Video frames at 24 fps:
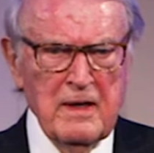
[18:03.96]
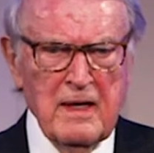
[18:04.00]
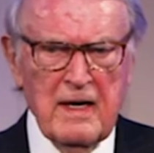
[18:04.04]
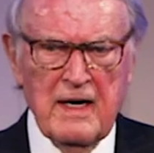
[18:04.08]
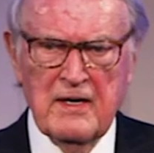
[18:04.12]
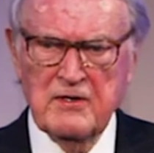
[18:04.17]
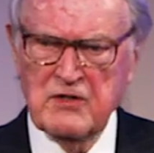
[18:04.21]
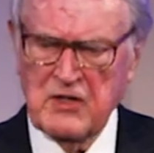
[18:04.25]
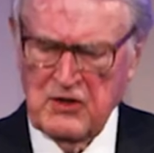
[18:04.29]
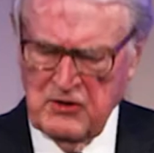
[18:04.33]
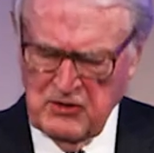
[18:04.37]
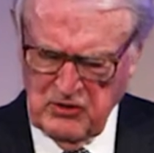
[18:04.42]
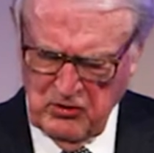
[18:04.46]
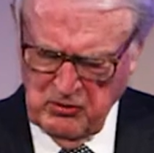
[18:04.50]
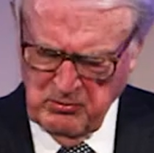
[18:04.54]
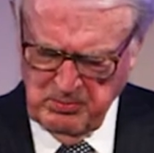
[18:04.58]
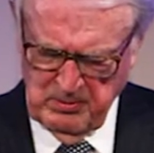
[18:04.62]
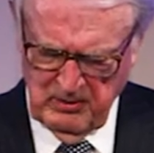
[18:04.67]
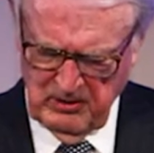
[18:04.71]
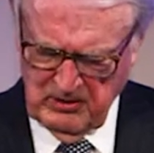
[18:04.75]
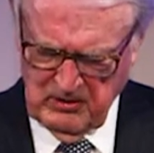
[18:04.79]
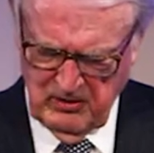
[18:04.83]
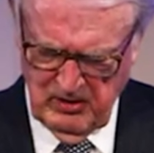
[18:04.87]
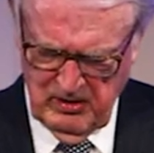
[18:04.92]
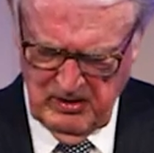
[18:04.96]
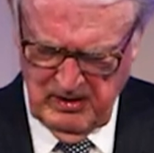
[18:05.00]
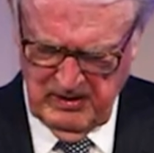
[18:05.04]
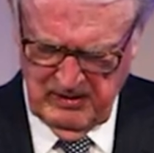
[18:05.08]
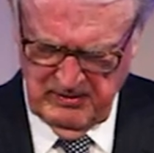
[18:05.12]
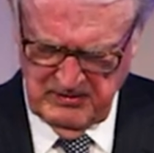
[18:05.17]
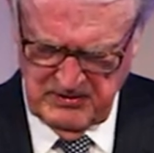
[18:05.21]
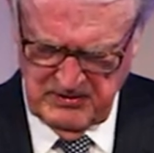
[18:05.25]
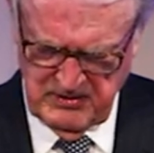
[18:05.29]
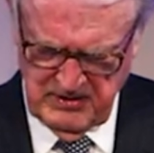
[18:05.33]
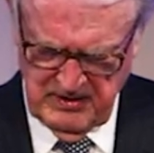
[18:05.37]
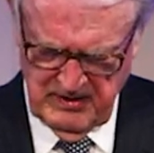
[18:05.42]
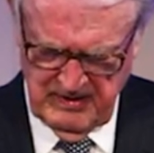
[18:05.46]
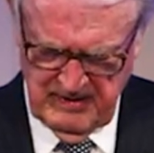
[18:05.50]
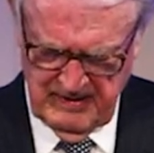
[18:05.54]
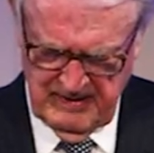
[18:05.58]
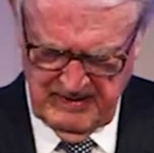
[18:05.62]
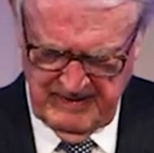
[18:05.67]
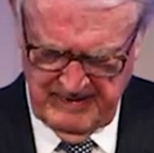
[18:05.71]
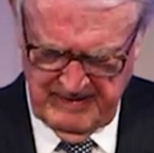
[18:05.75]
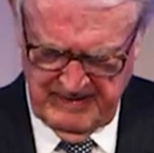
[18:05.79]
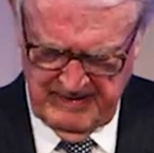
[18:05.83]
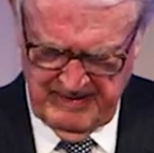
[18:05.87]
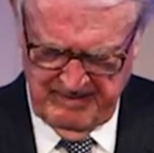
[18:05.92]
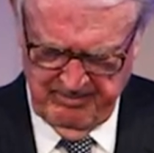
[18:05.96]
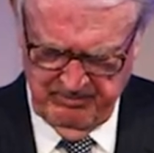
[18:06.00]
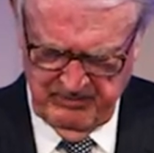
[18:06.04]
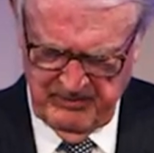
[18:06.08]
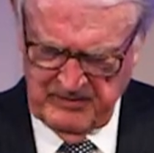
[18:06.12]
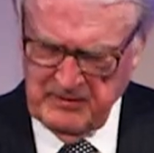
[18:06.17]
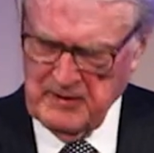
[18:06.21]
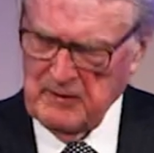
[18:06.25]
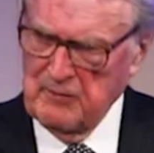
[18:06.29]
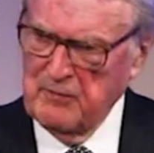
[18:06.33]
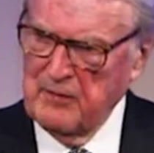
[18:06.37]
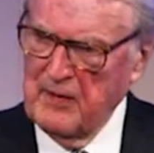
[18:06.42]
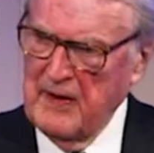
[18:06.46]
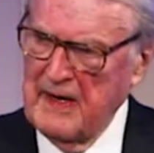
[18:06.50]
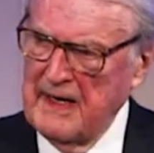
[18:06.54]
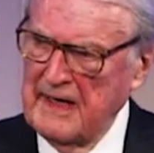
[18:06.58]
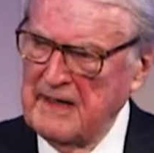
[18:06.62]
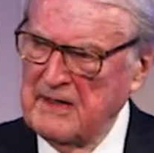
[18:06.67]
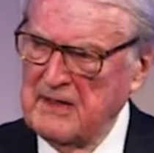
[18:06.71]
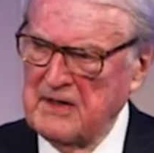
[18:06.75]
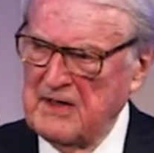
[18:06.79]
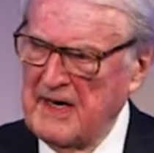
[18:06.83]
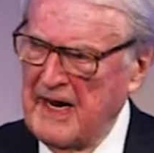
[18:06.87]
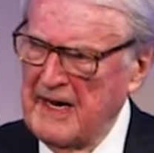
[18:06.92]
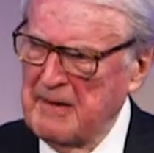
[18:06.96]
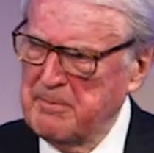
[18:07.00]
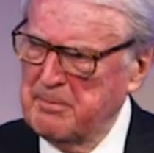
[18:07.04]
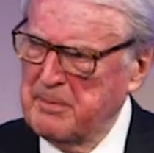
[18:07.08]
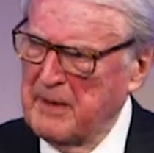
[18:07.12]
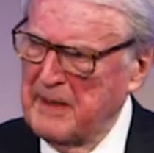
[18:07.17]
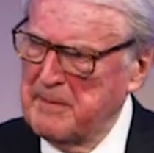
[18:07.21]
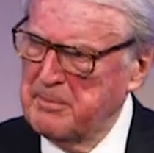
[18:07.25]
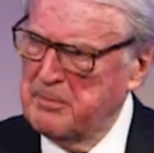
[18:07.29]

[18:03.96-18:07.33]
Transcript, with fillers: as a noble cause, defined not by